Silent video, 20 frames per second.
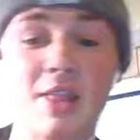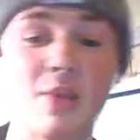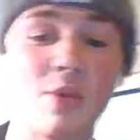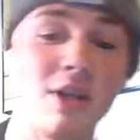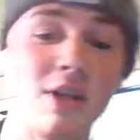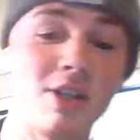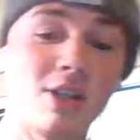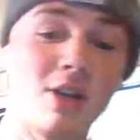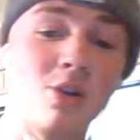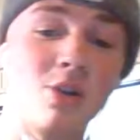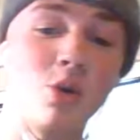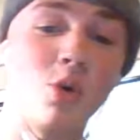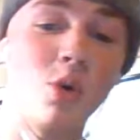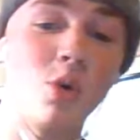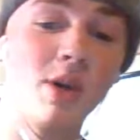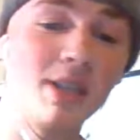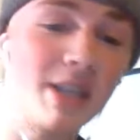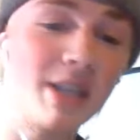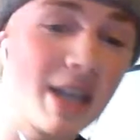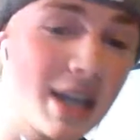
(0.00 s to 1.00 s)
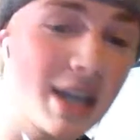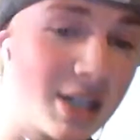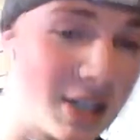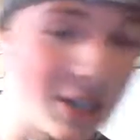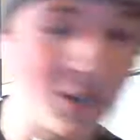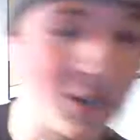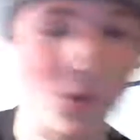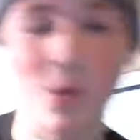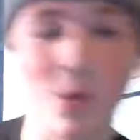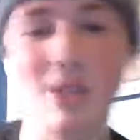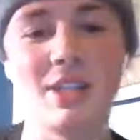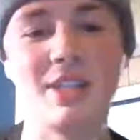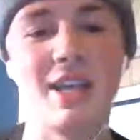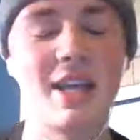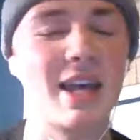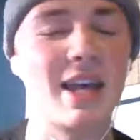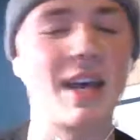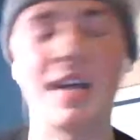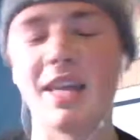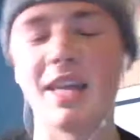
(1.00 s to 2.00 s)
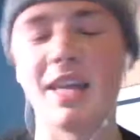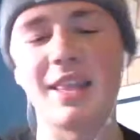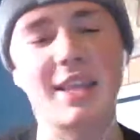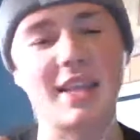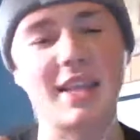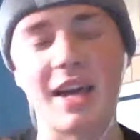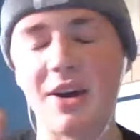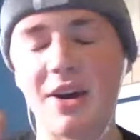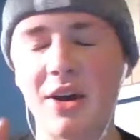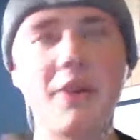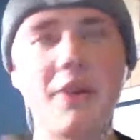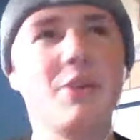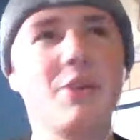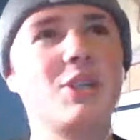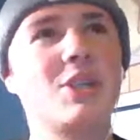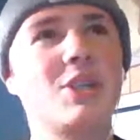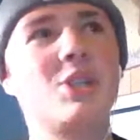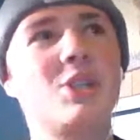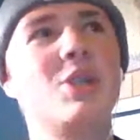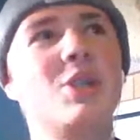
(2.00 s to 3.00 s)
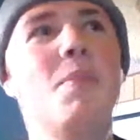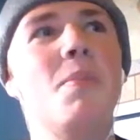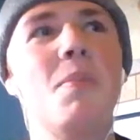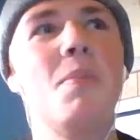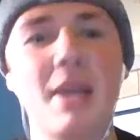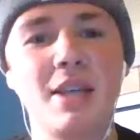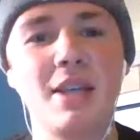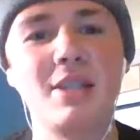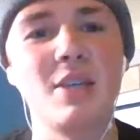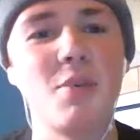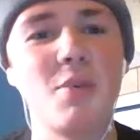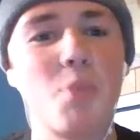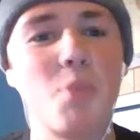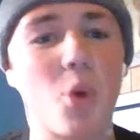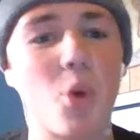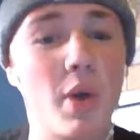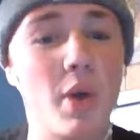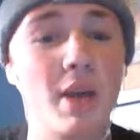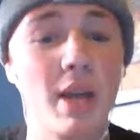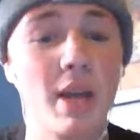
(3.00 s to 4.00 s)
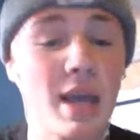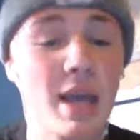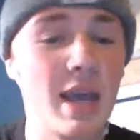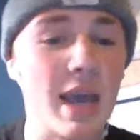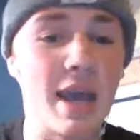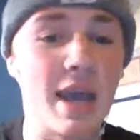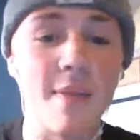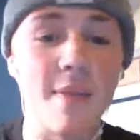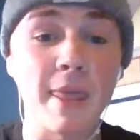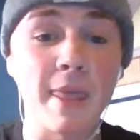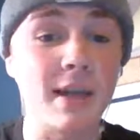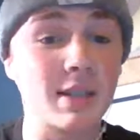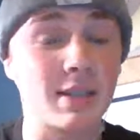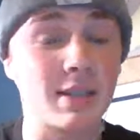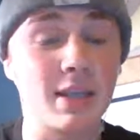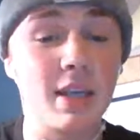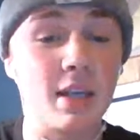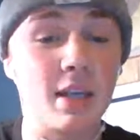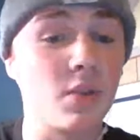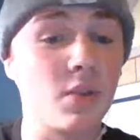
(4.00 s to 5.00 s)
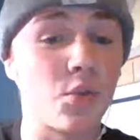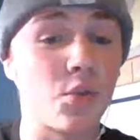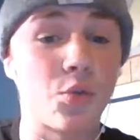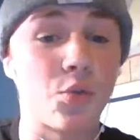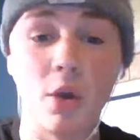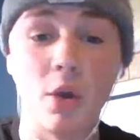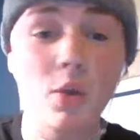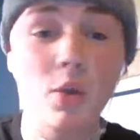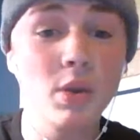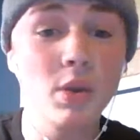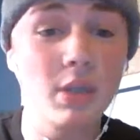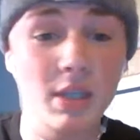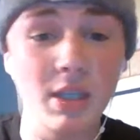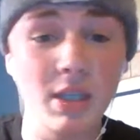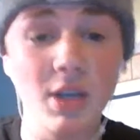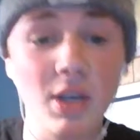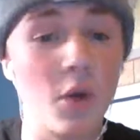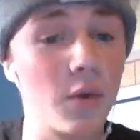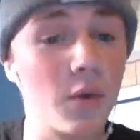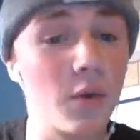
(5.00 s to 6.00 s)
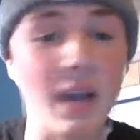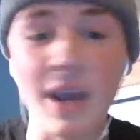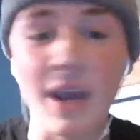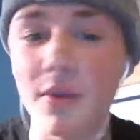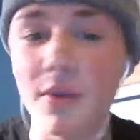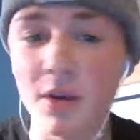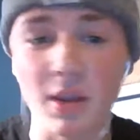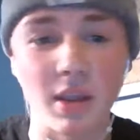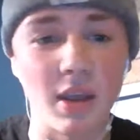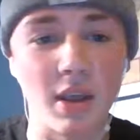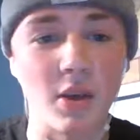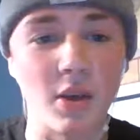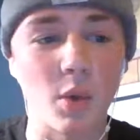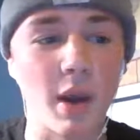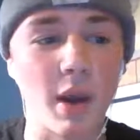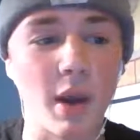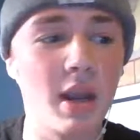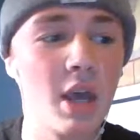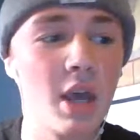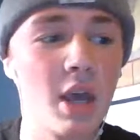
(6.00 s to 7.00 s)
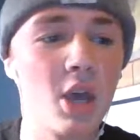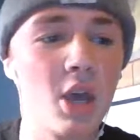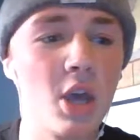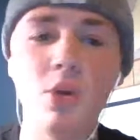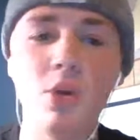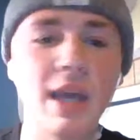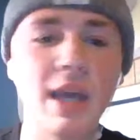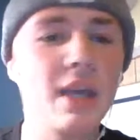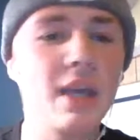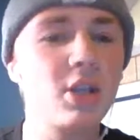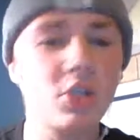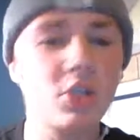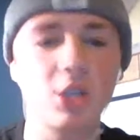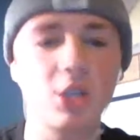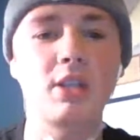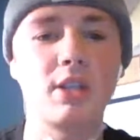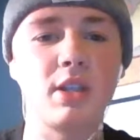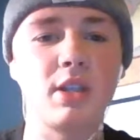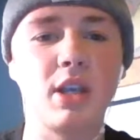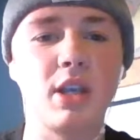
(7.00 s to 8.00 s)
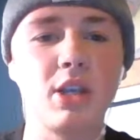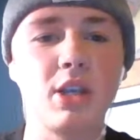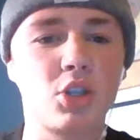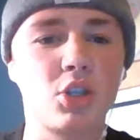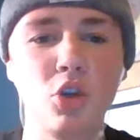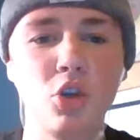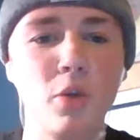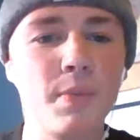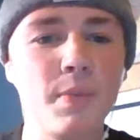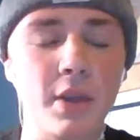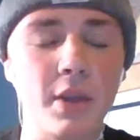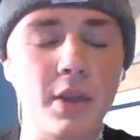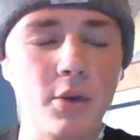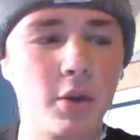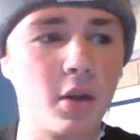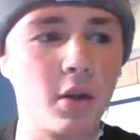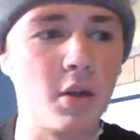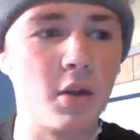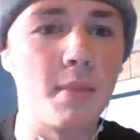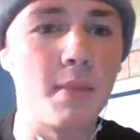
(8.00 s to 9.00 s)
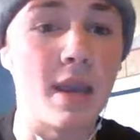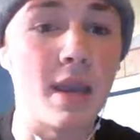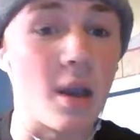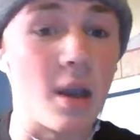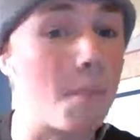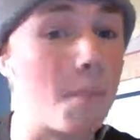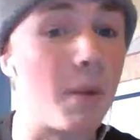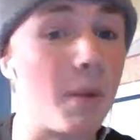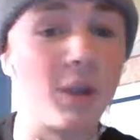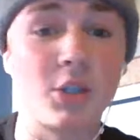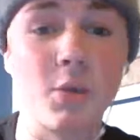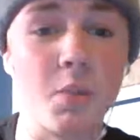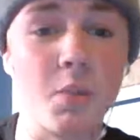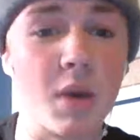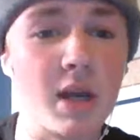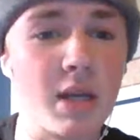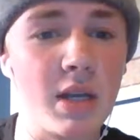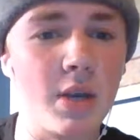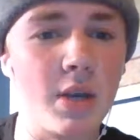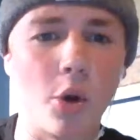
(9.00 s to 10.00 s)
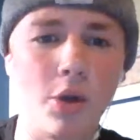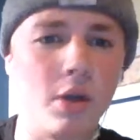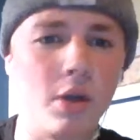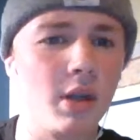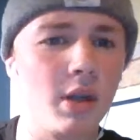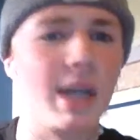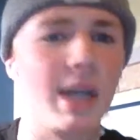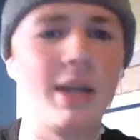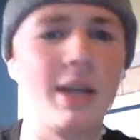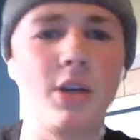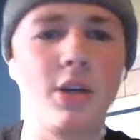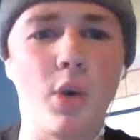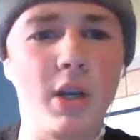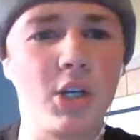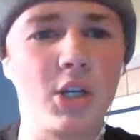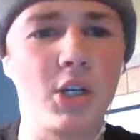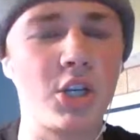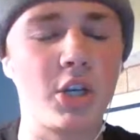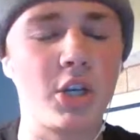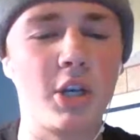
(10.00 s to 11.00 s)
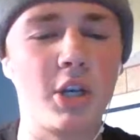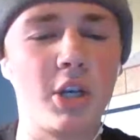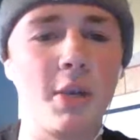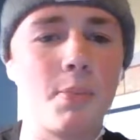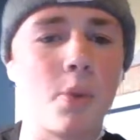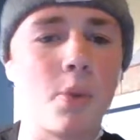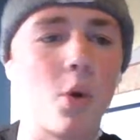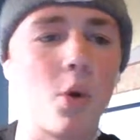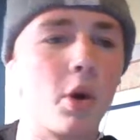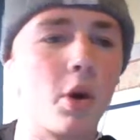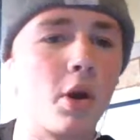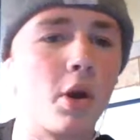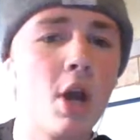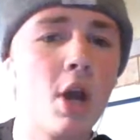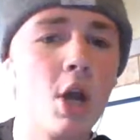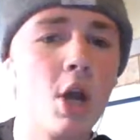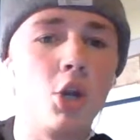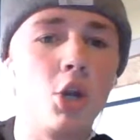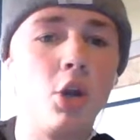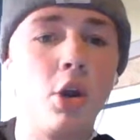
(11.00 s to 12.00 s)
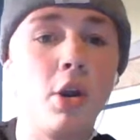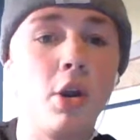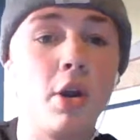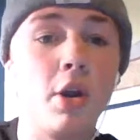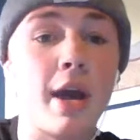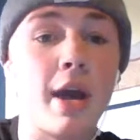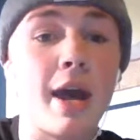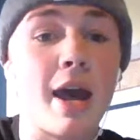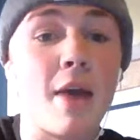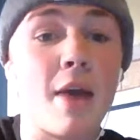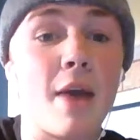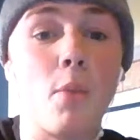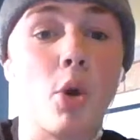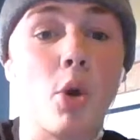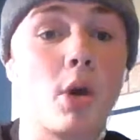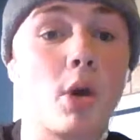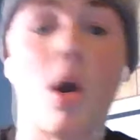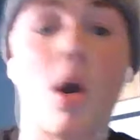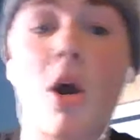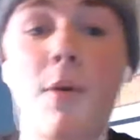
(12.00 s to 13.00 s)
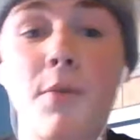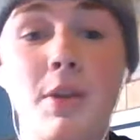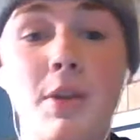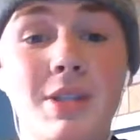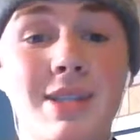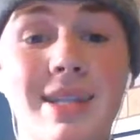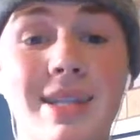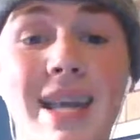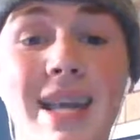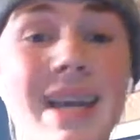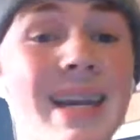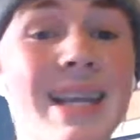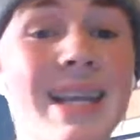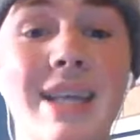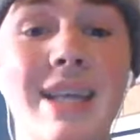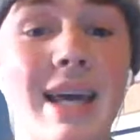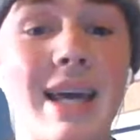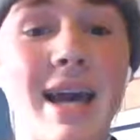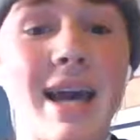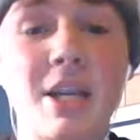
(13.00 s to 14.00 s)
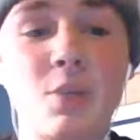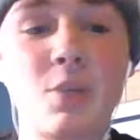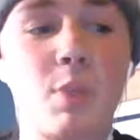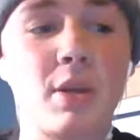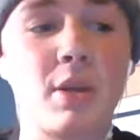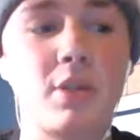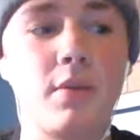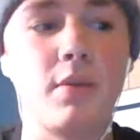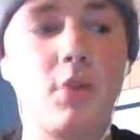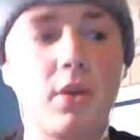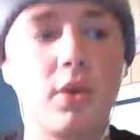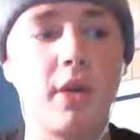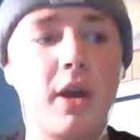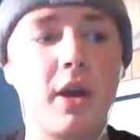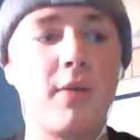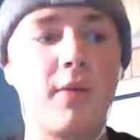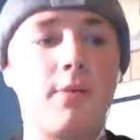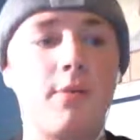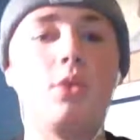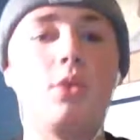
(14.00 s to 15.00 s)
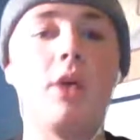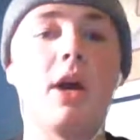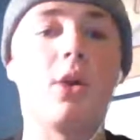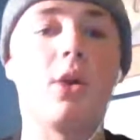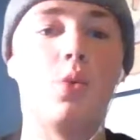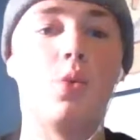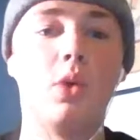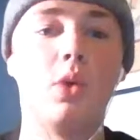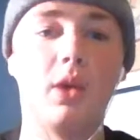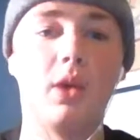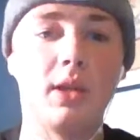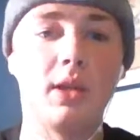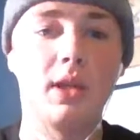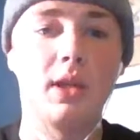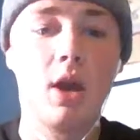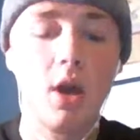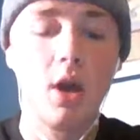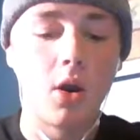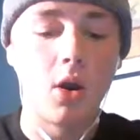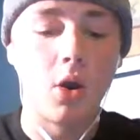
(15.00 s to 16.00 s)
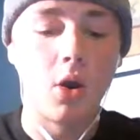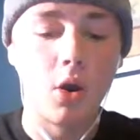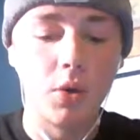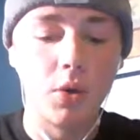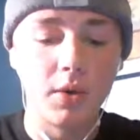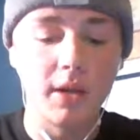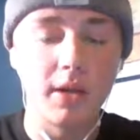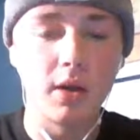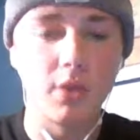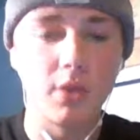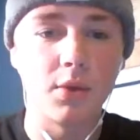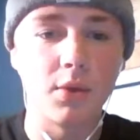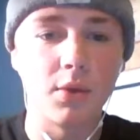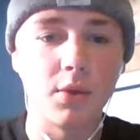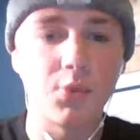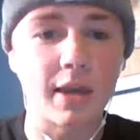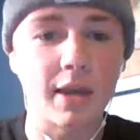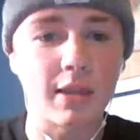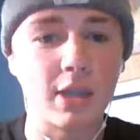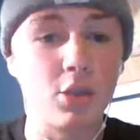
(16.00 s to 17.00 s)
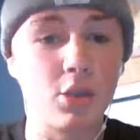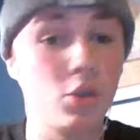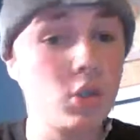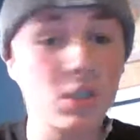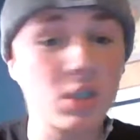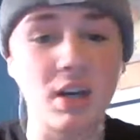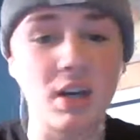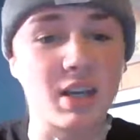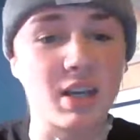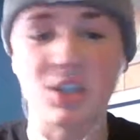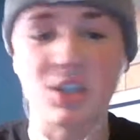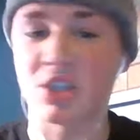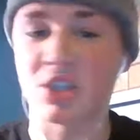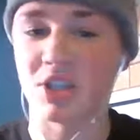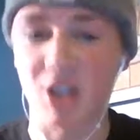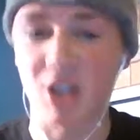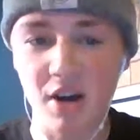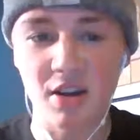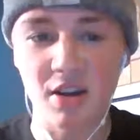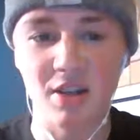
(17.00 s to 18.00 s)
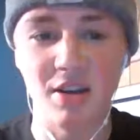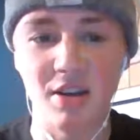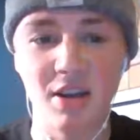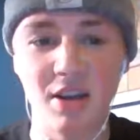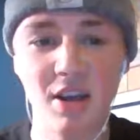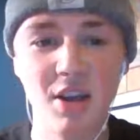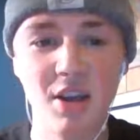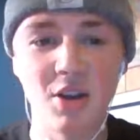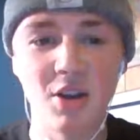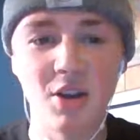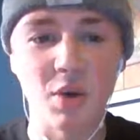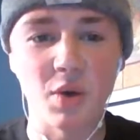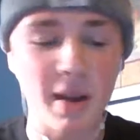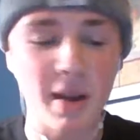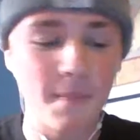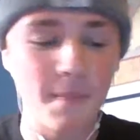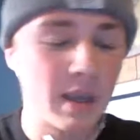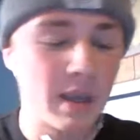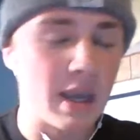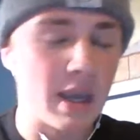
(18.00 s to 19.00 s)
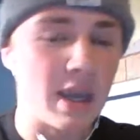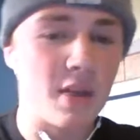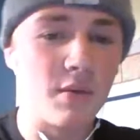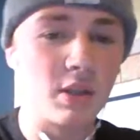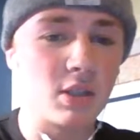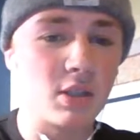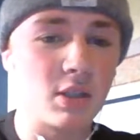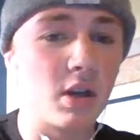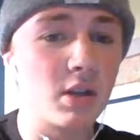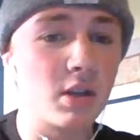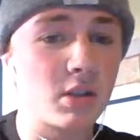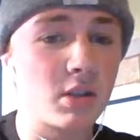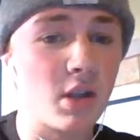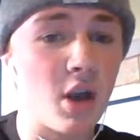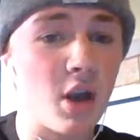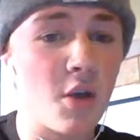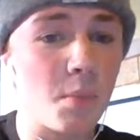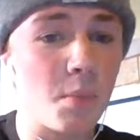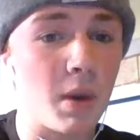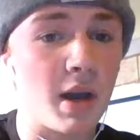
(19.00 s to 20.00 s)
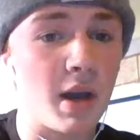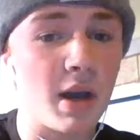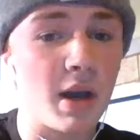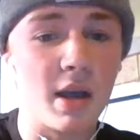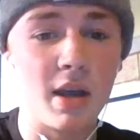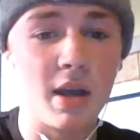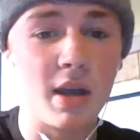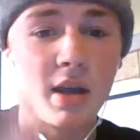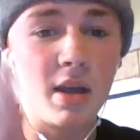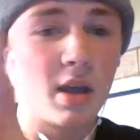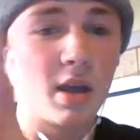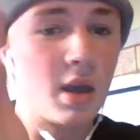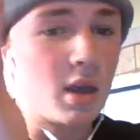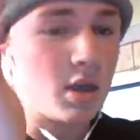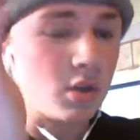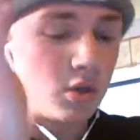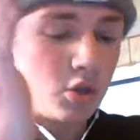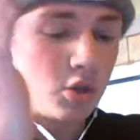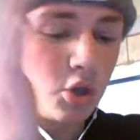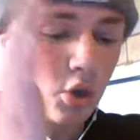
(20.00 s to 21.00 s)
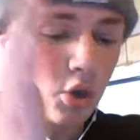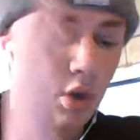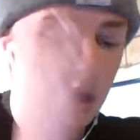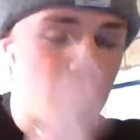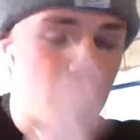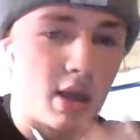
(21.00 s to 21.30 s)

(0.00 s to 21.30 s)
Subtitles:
when I started doing once a day, I did it twice a day. I think that was such an amazing point. And that's it. It's frequency over everything, right? You can't just assume that you're going to make a bunch of money, or you're going to get into great shape, or you're going to have more confidence in any aspect of your life. You got to really hone in on the fact that you just got to get started, right? And if it starts off by doing